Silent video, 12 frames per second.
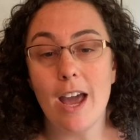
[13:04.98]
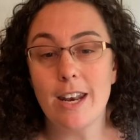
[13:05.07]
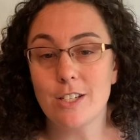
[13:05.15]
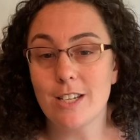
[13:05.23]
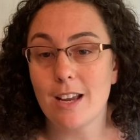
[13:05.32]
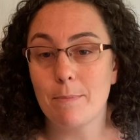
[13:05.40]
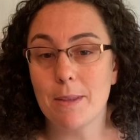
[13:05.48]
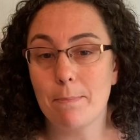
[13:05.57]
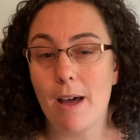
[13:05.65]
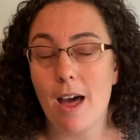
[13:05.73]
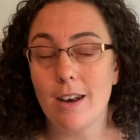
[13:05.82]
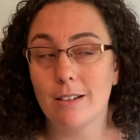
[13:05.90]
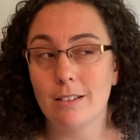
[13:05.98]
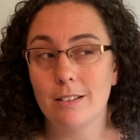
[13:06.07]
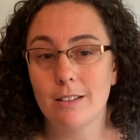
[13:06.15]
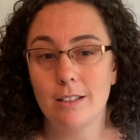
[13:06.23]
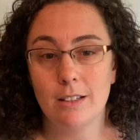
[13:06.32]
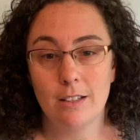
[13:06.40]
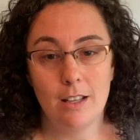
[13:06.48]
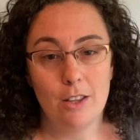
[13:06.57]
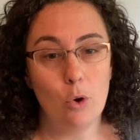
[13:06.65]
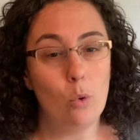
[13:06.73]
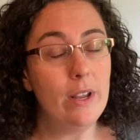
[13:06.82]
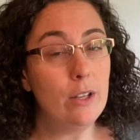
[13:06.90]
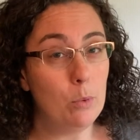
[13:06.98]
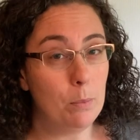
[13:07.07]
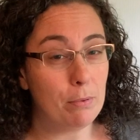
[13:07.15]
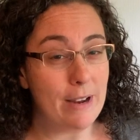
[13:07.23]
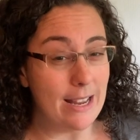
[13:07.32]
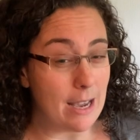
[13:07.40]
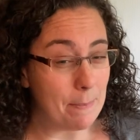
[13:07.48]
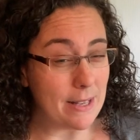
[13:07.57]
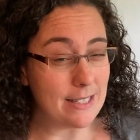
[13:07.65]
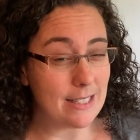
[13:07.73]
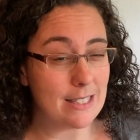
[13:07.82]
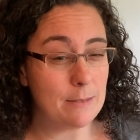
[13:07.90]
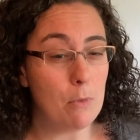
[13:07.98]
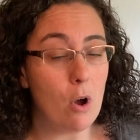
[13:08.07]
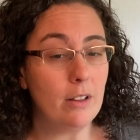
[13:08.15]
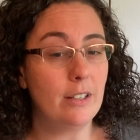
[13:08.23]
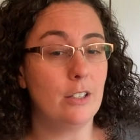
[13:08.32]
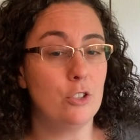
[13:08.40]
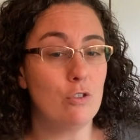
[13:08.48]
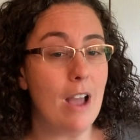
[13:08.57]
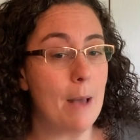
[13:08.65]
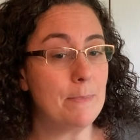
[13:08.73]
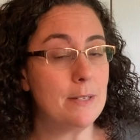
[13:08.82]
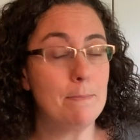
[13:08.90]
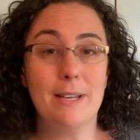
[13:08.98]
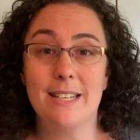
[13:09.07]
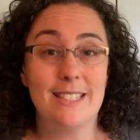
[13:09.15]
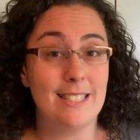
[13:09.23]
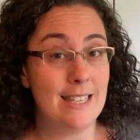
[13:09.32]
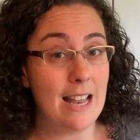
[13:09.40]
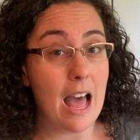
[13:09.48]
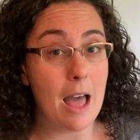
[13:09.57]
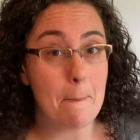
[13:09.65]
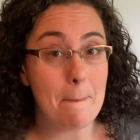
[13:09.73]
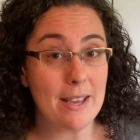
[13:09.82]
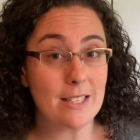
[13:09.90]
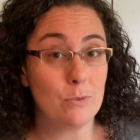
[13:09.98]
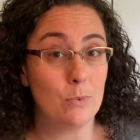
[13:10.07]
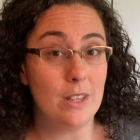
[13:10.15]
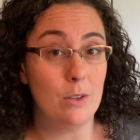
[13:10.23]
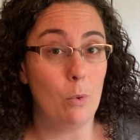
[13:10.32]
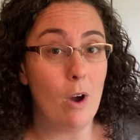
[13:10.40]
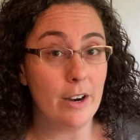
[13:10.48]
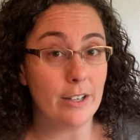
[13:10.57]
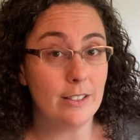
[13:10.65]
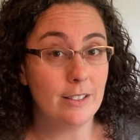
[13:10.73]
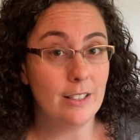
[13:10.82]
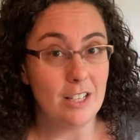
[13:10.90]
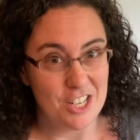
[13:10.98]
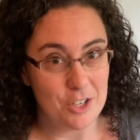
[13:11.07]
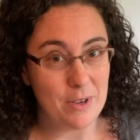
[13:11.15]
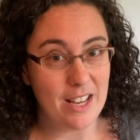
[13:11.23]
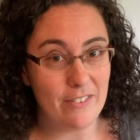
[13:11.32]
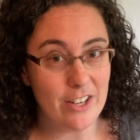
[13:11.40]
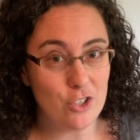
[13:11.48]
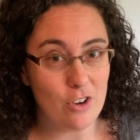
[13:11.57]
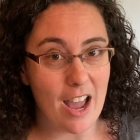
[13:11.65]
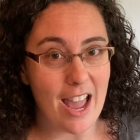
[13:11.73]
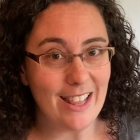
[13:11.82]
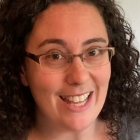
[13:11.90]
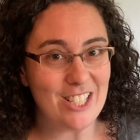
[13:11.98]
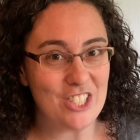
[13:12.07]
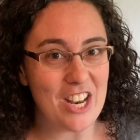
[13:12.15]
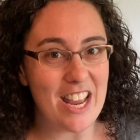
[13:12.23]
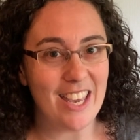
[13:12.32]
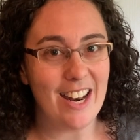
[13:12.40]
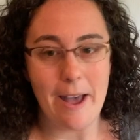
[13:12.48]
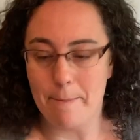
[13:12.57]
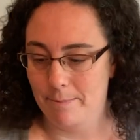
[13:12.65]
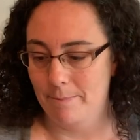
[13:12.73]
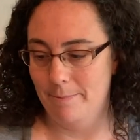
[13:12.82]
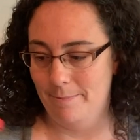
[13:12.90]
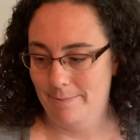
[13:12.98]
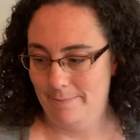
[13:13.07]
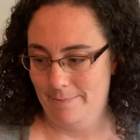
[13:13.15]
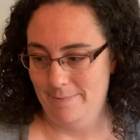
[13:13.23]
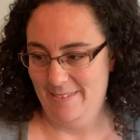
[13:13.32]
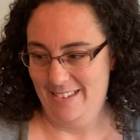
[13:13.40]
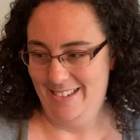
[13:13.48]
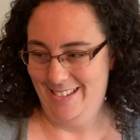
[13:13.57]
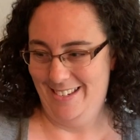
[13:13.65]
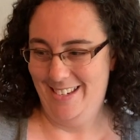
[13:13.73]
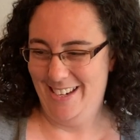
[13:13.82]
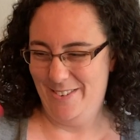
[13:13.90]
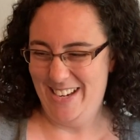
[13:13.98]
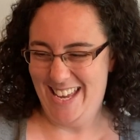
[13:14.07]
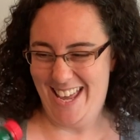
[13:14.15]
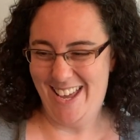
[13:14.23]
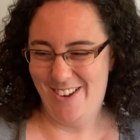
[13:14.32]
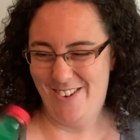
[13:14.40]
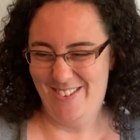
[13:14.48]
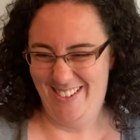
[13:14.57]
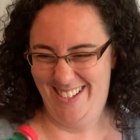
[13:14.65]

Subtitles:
to shake up the bottle, the oil will break up into small little drops, but it does not mix with the water. Should we give it a try? Let's shake it up. Here we go.